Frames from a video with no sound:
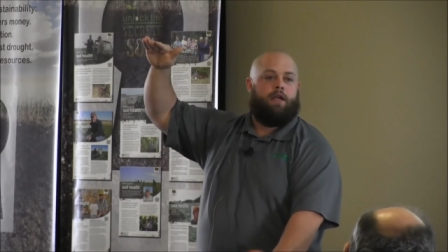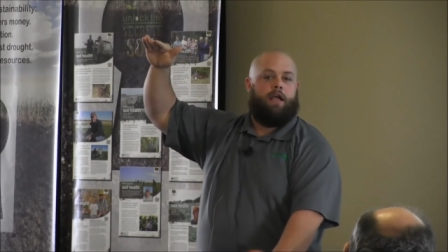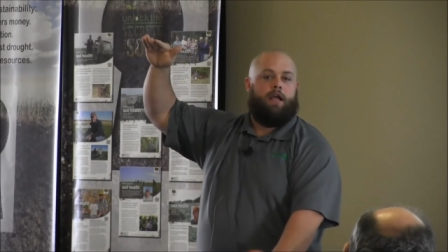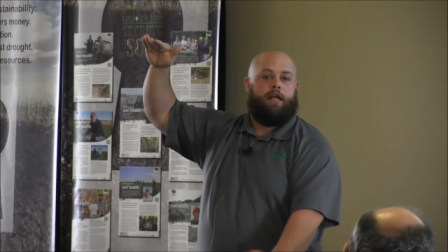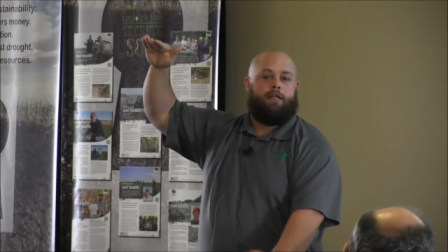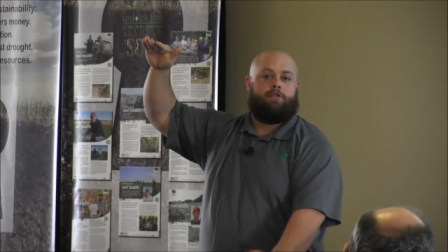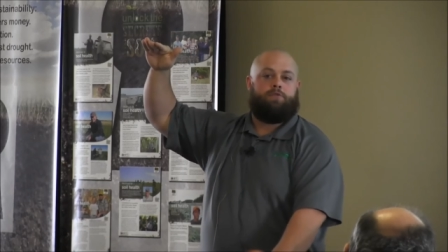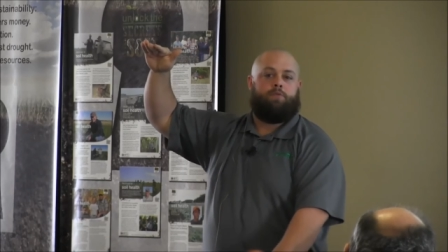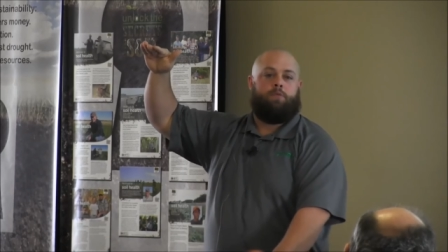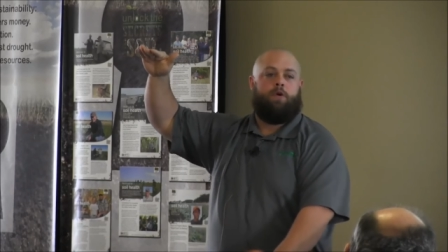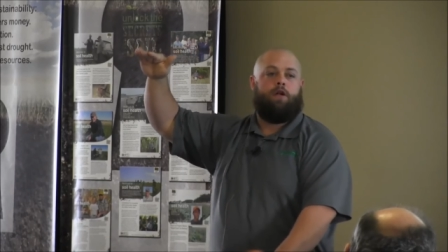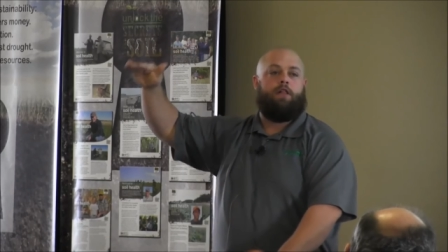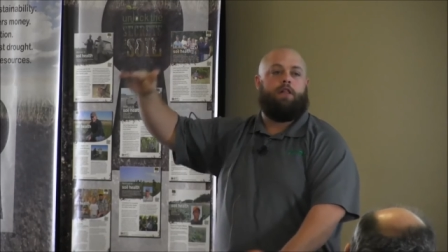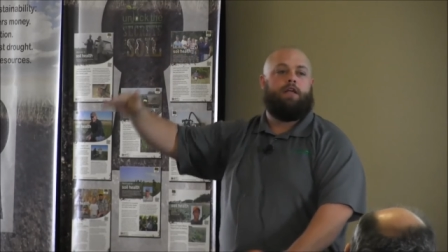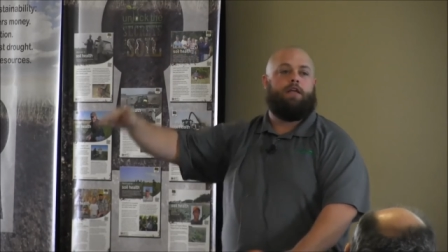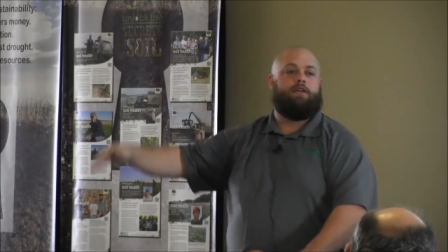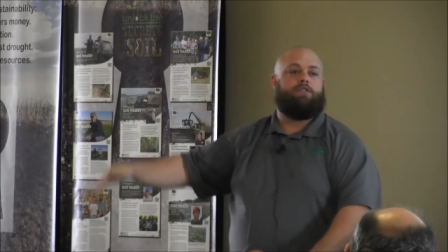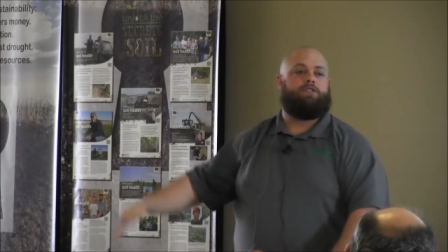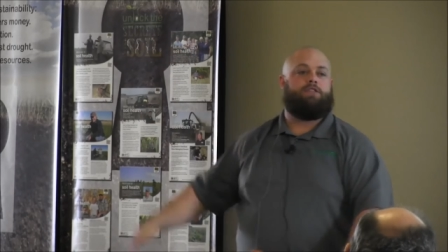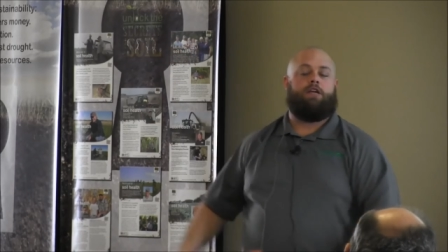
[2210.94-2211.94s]
It's really
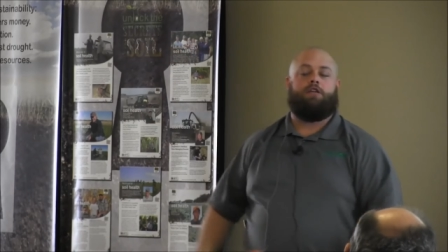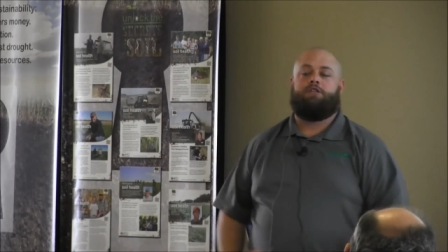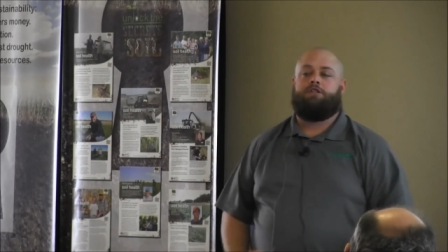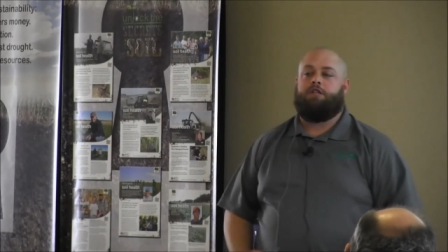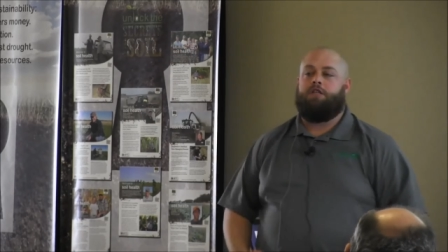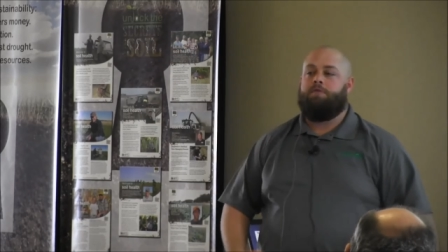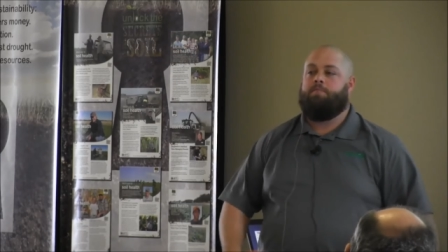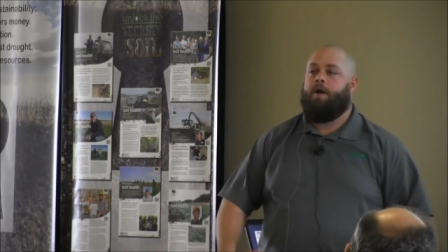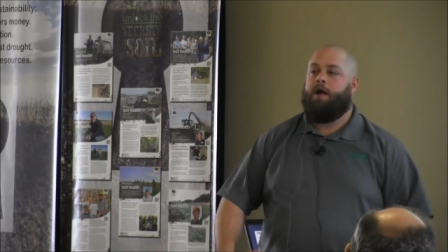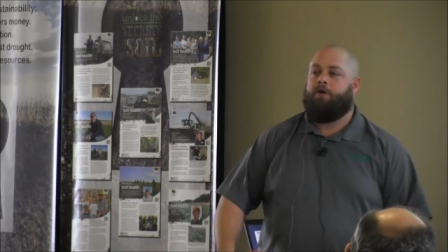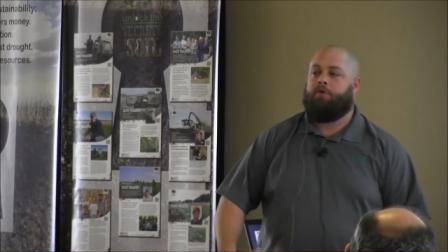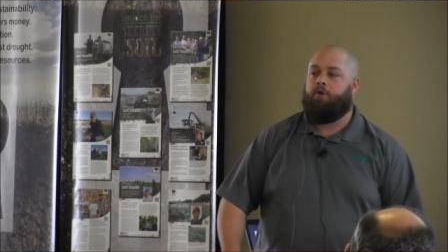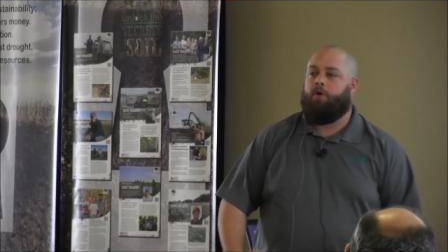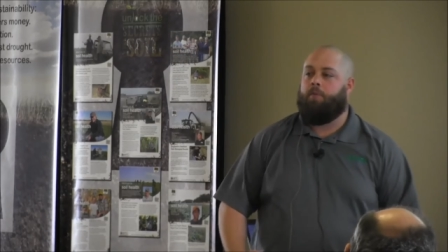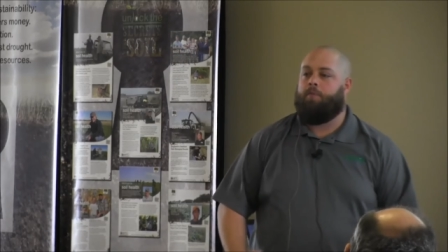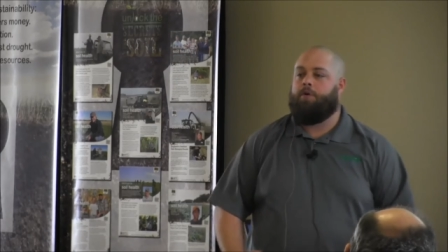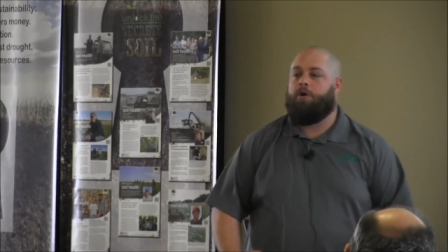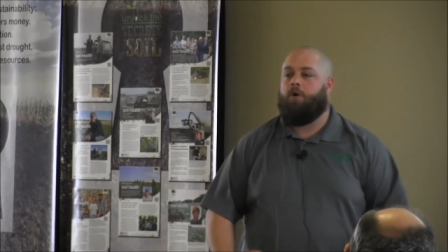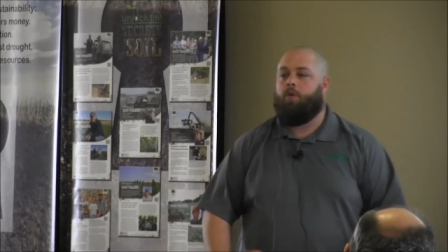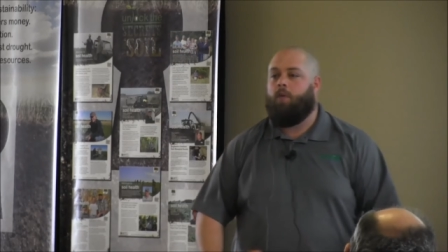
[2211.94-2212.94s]
essentially
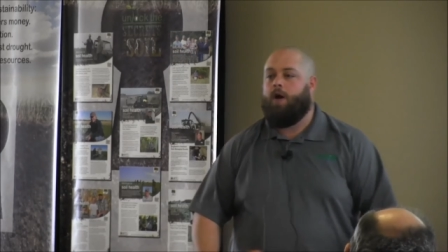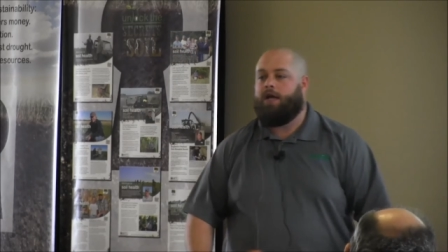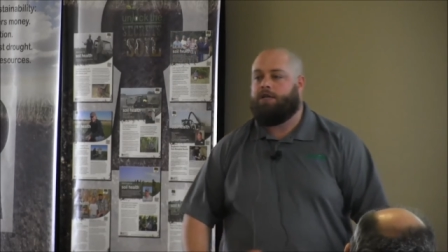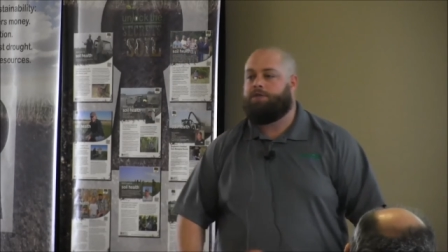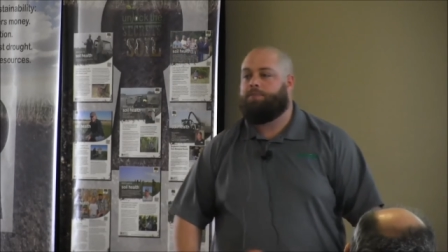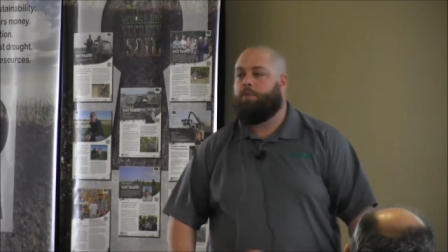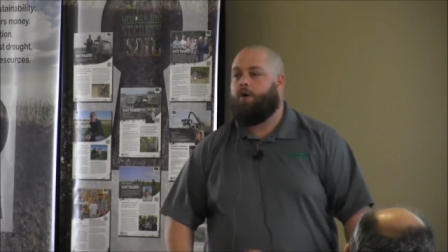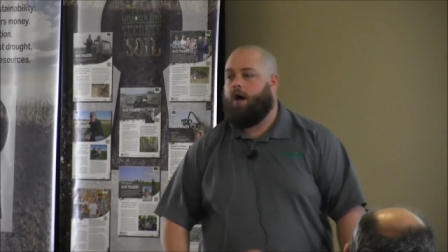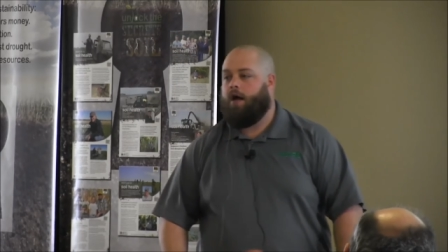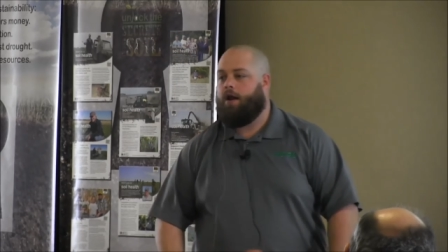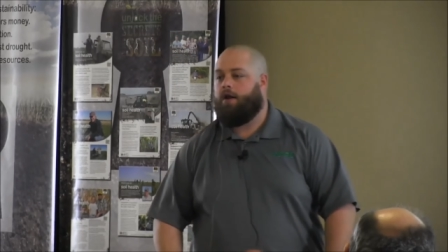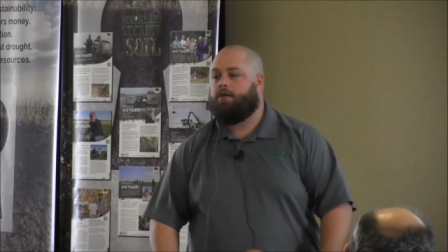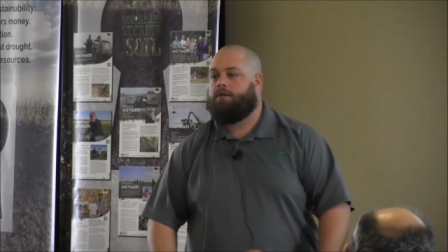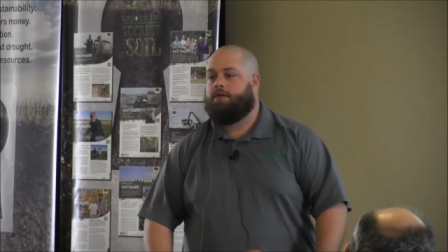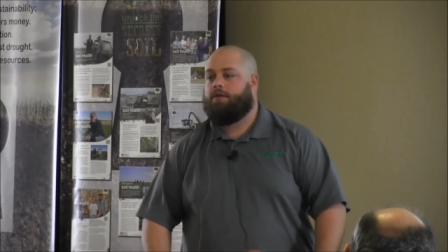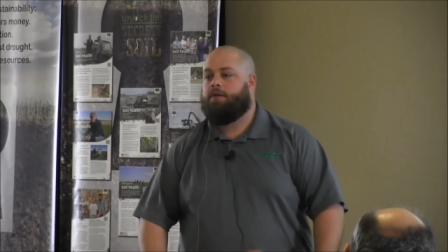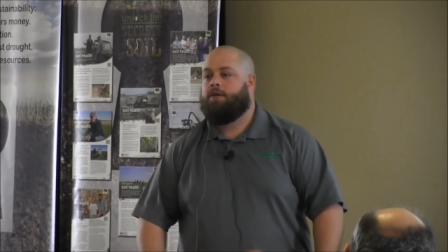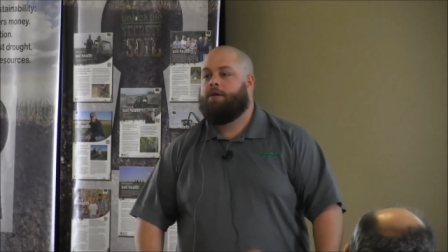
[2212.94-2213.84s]
microbial waste product.